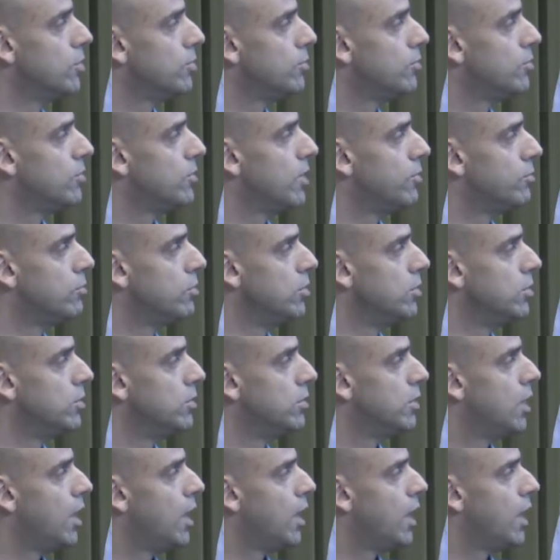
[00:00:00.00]

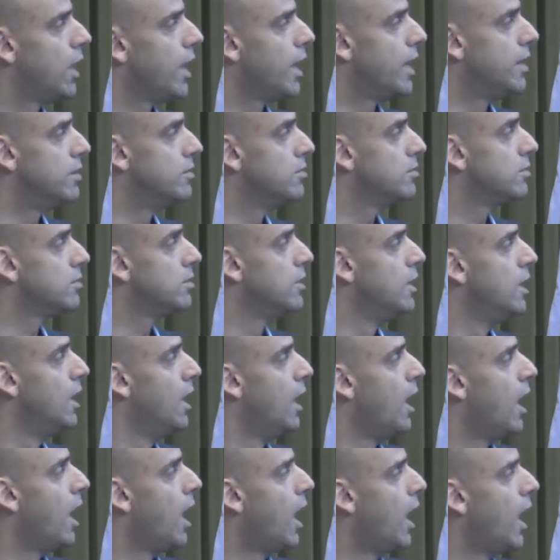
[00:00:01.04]
several ends.
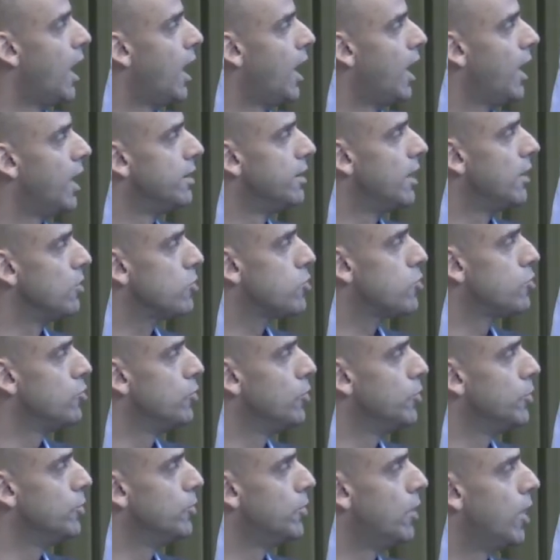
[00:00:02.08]
And I'll
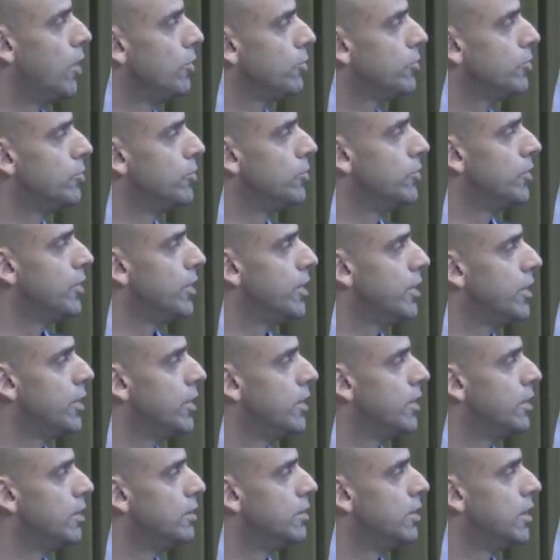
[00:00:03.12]
show you also
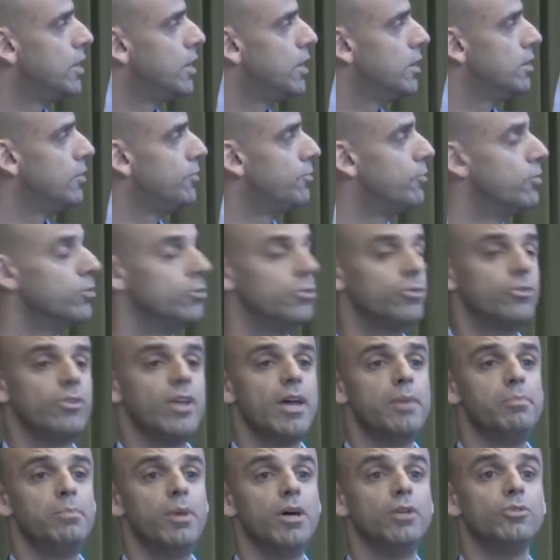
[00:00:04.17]
the first
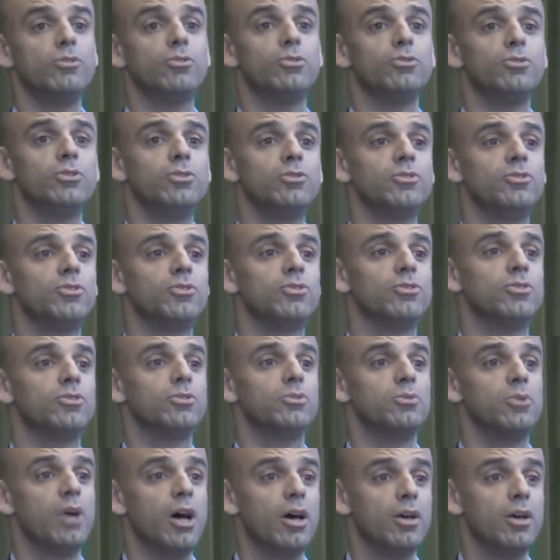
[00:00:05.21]
10 months, so this is